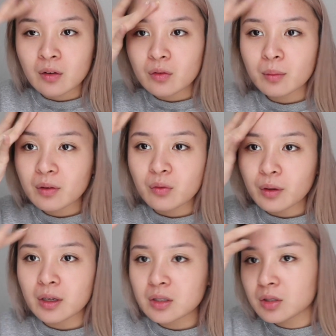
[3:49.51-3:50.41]
For my
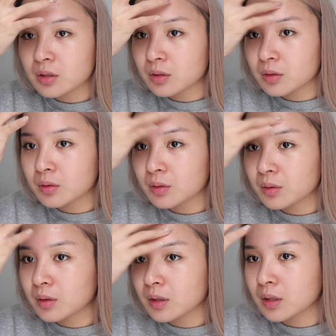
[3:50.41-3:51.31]
forehead
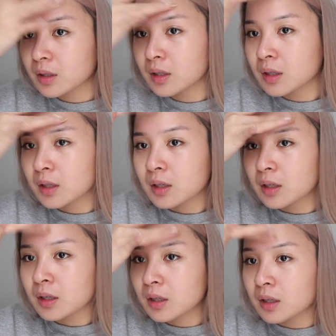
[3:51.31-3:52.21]
too,
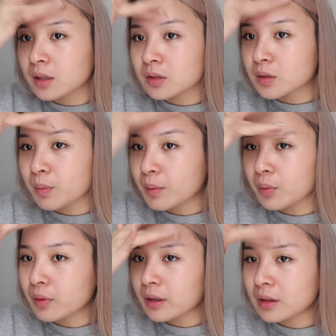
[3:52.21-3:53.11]
there's a
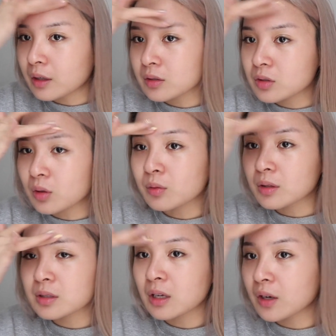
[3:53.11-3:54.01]
pimple right there, so
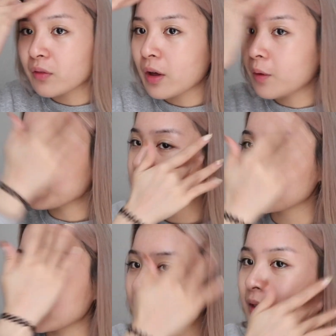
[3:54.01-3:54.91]
this kind of helps
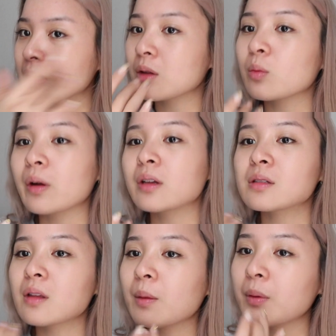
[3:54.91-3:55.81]
lessen the
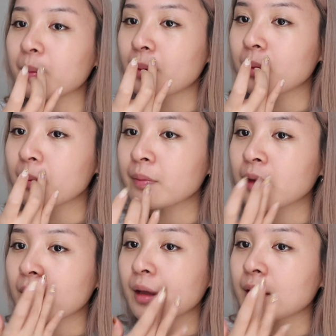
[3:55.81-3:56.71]
redness of that pimple,
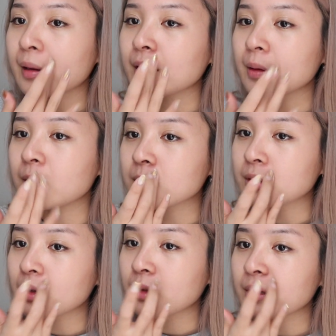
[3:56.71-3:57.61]
and I can use
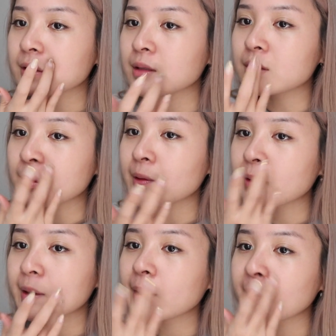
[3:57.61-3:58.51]
like less concealer
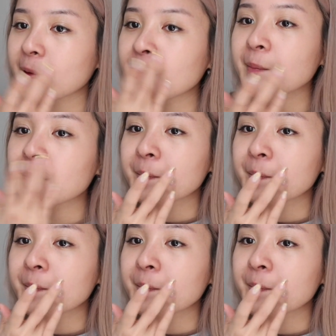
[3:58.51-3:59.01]
on it later.